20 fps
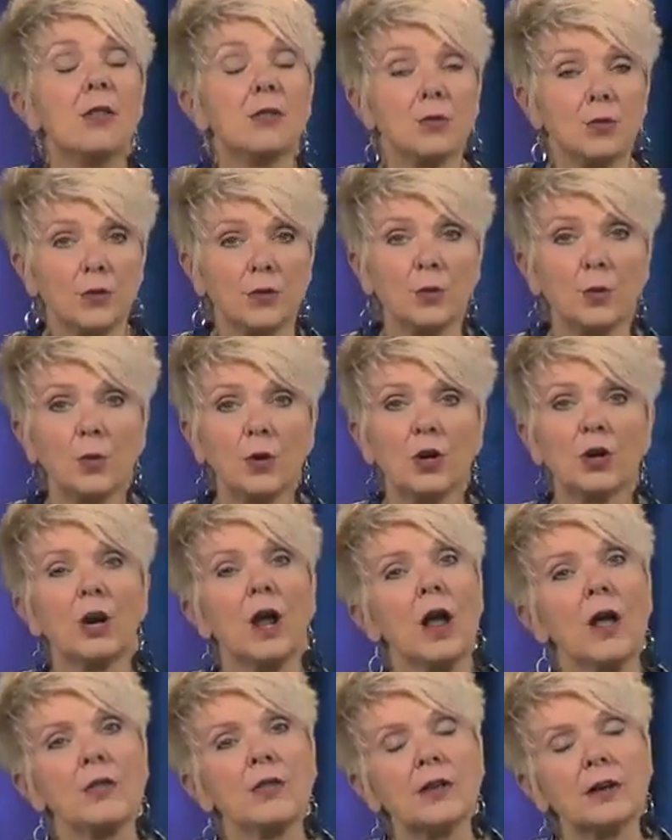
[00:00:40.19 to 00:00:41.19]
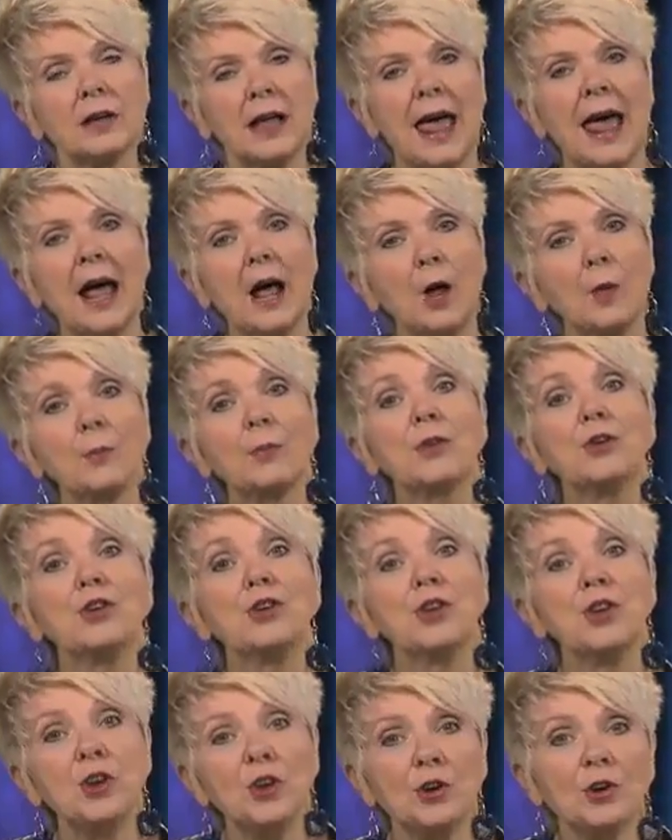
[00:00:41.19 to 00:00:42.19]
through the Word that'll help
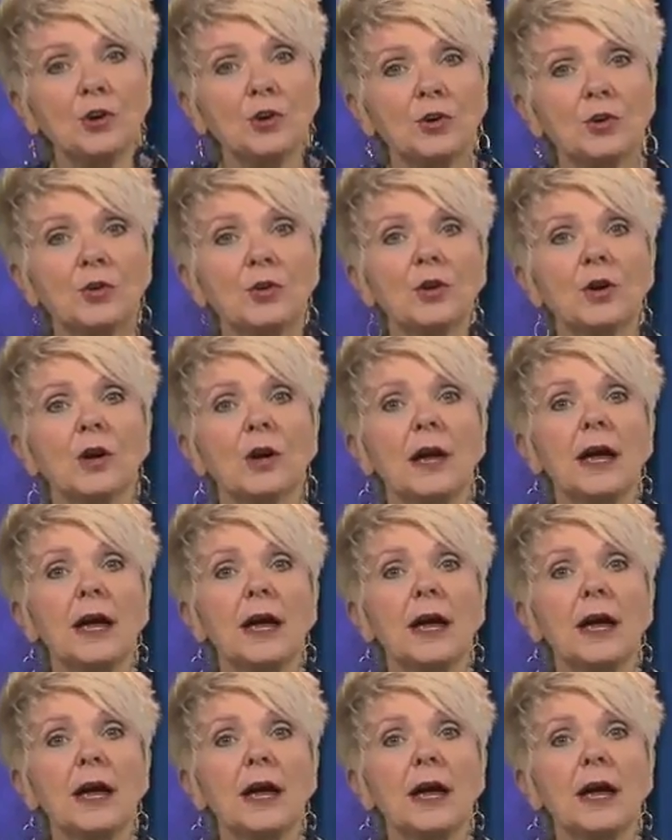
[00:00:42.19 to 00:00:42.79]
you